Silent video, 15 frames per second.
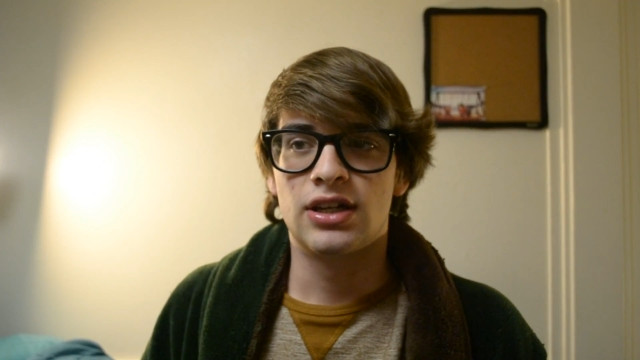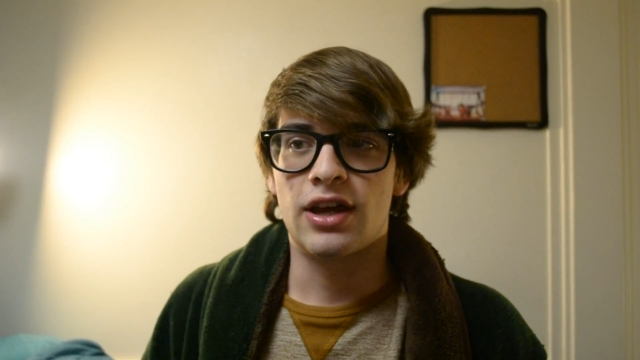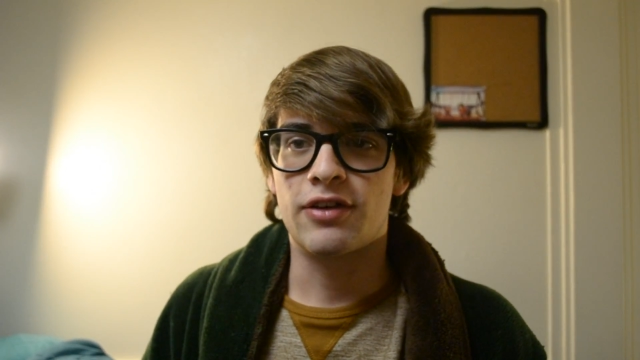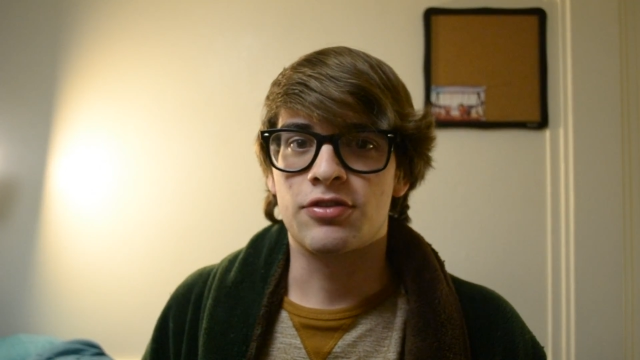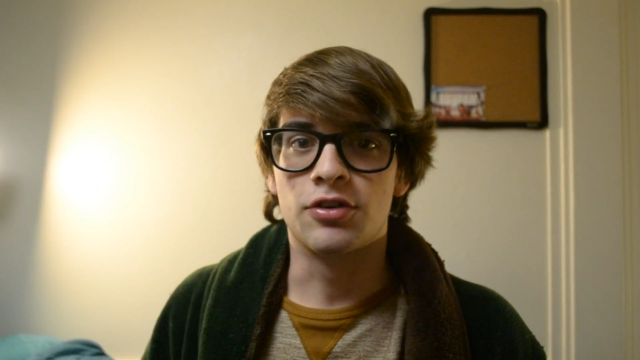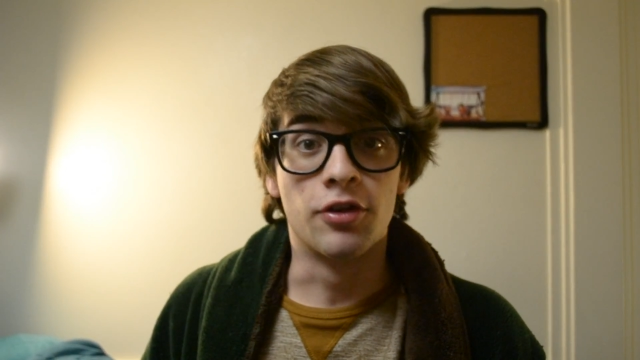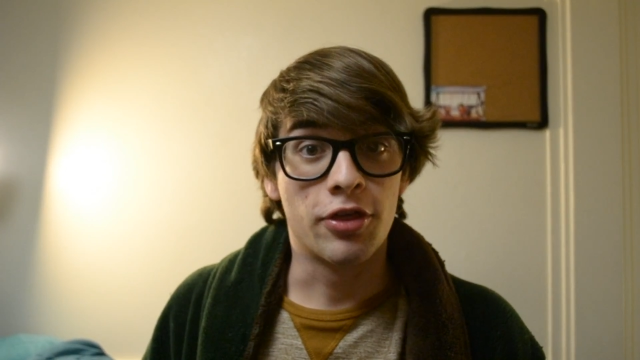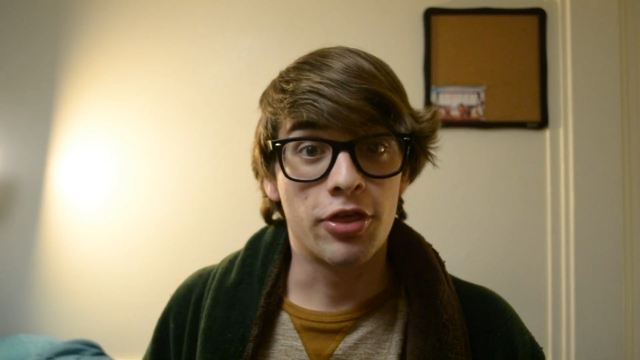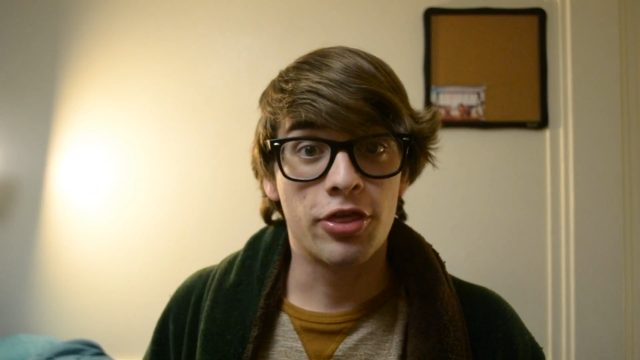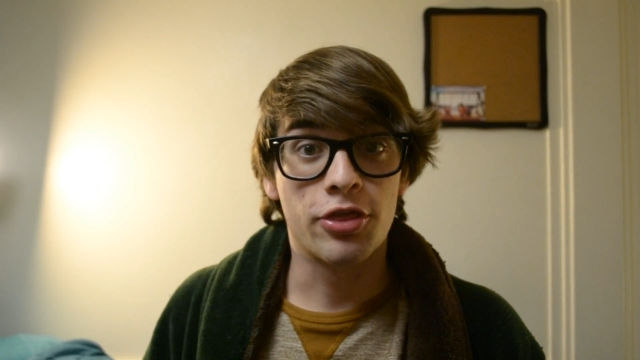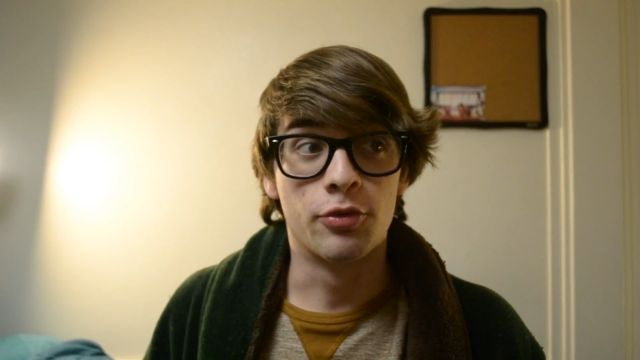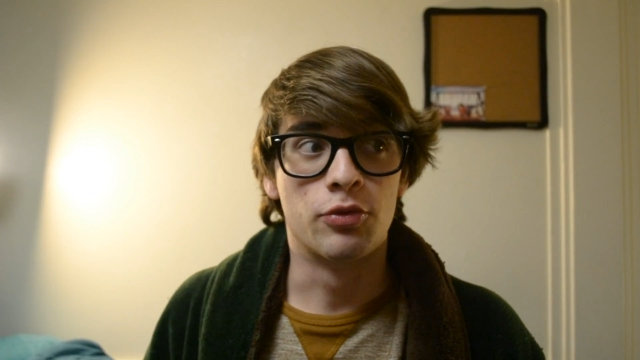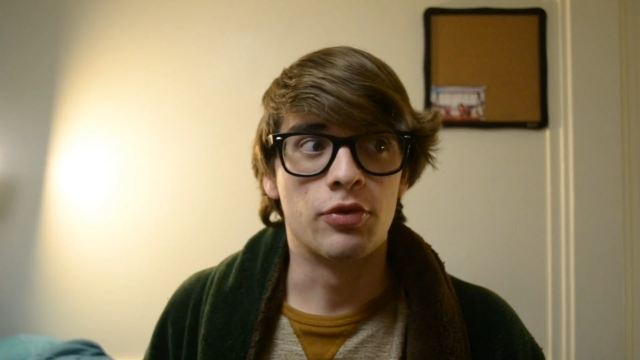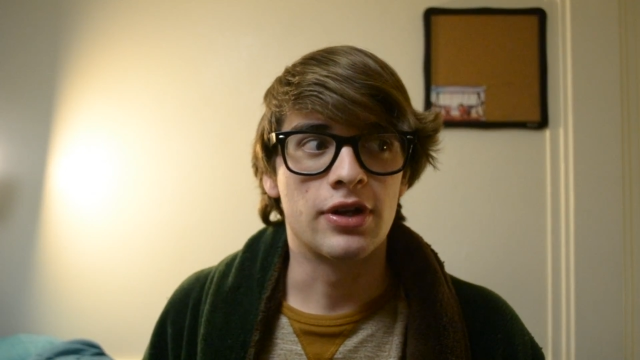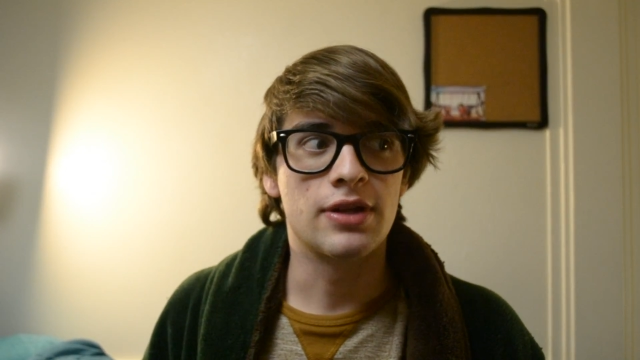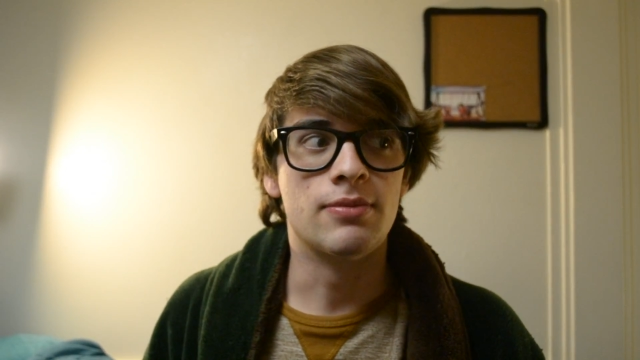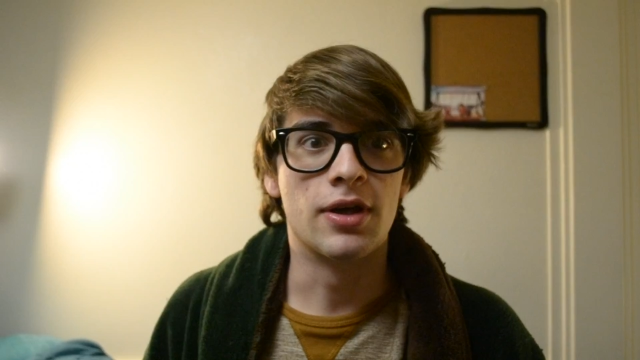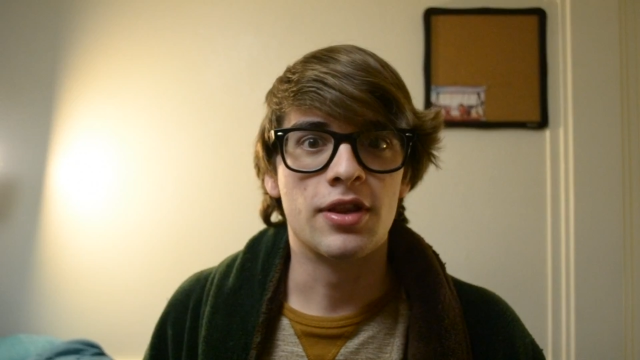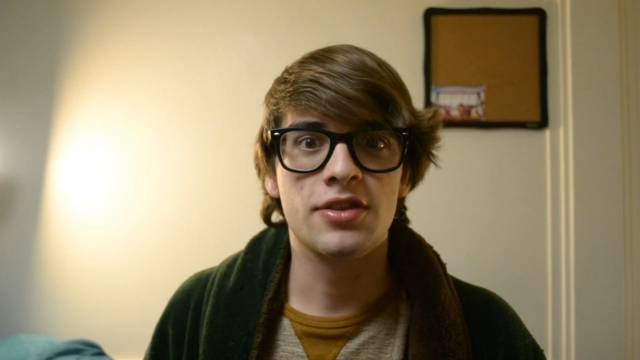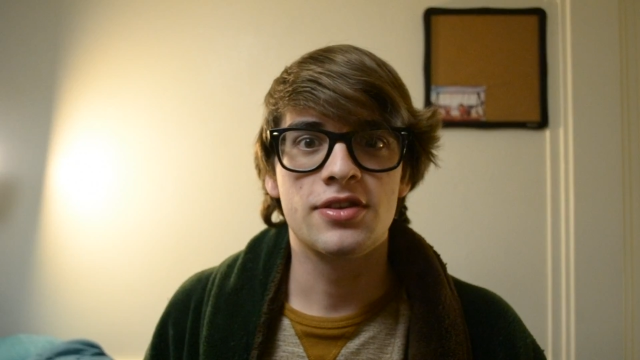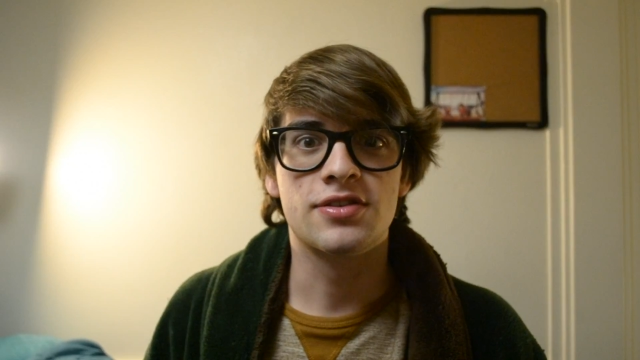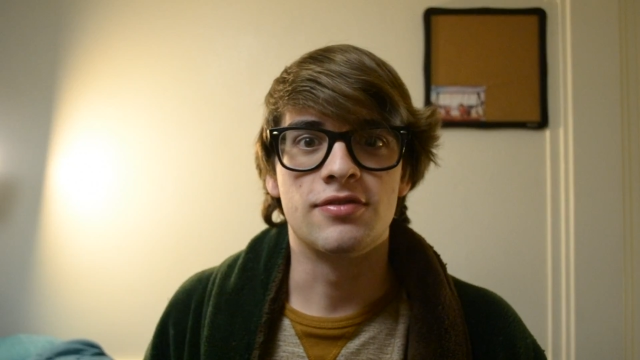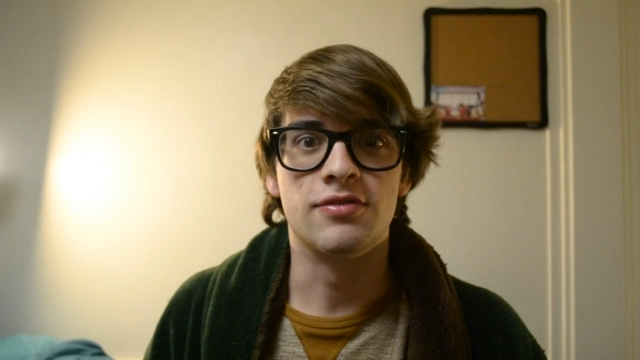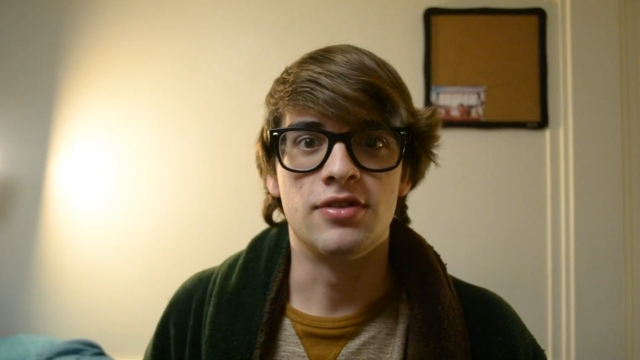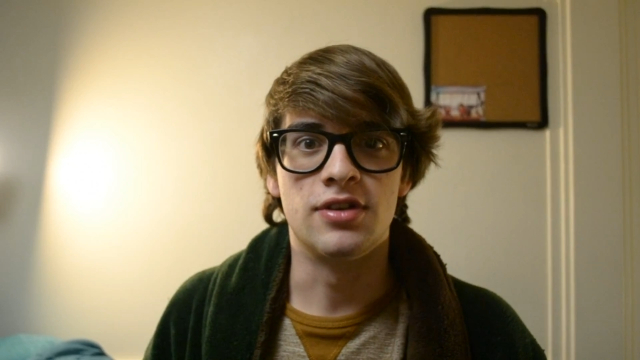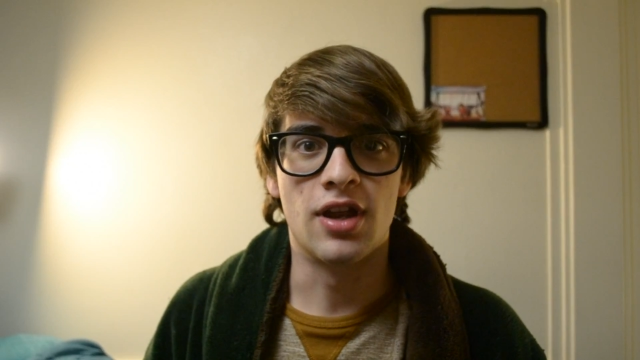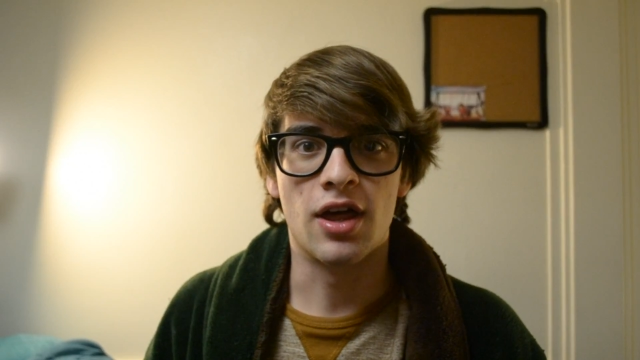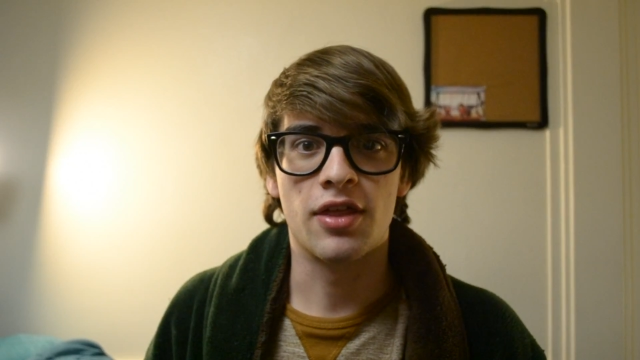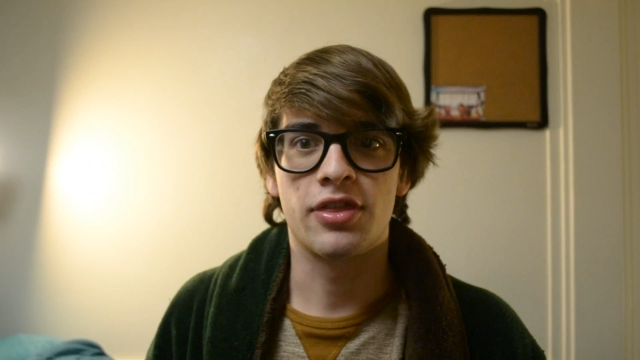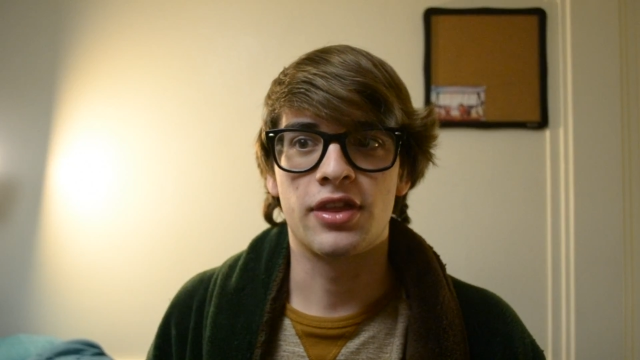After 3 months of
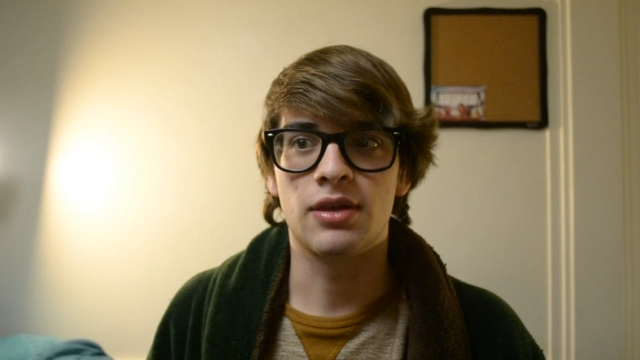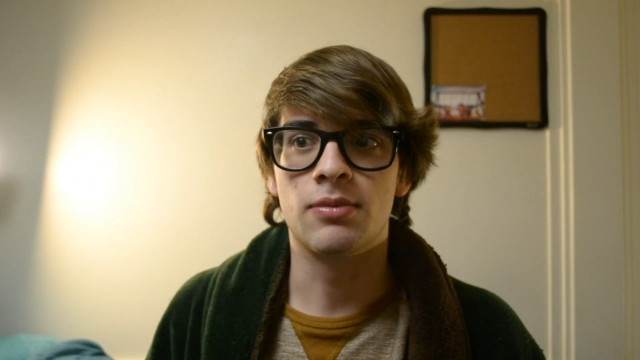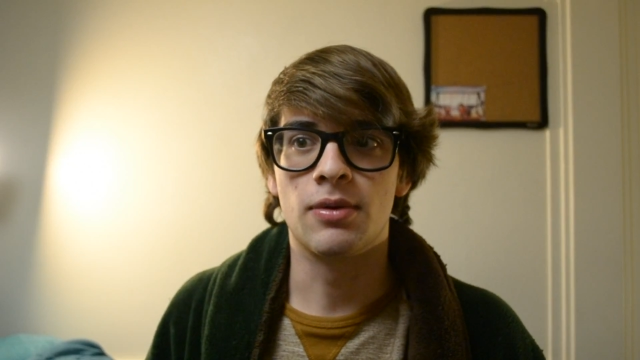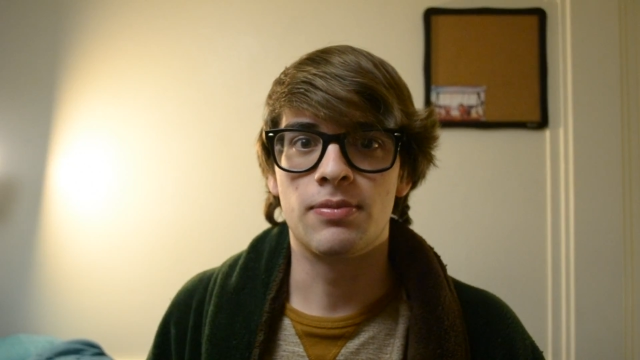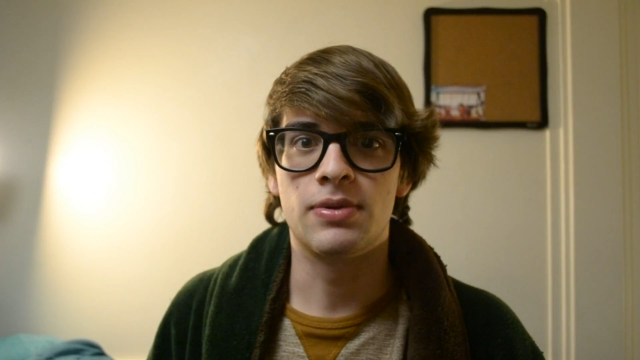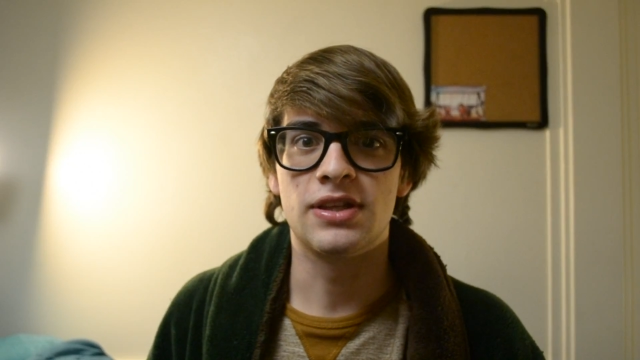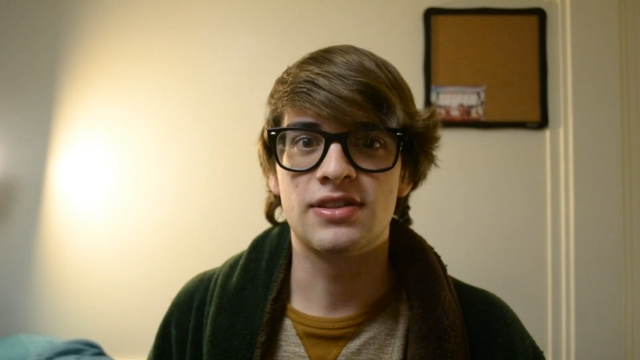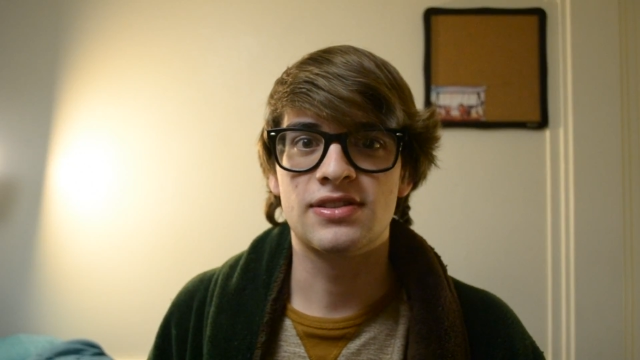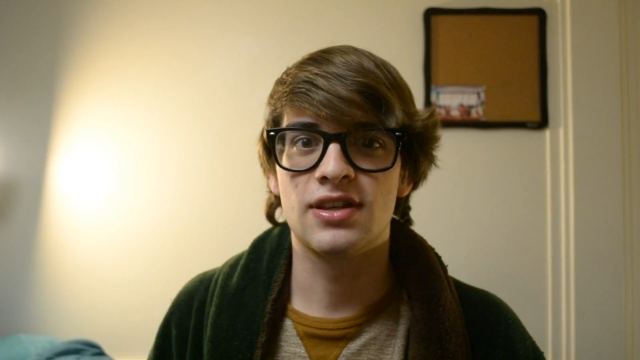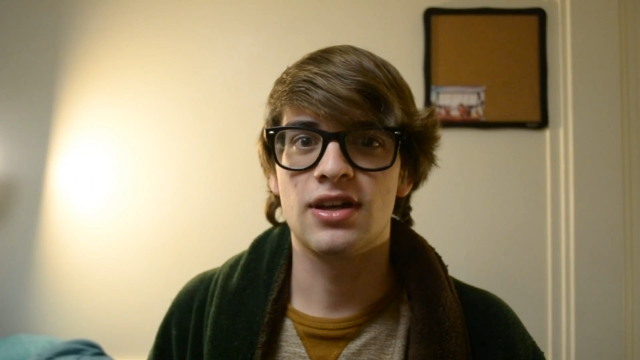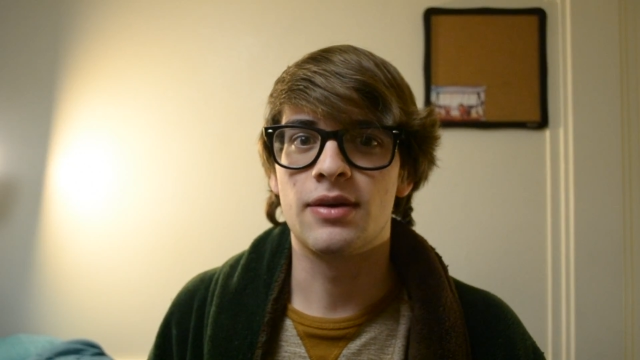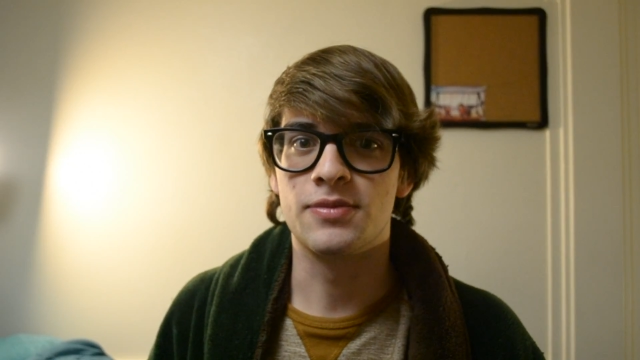nothing but pizza,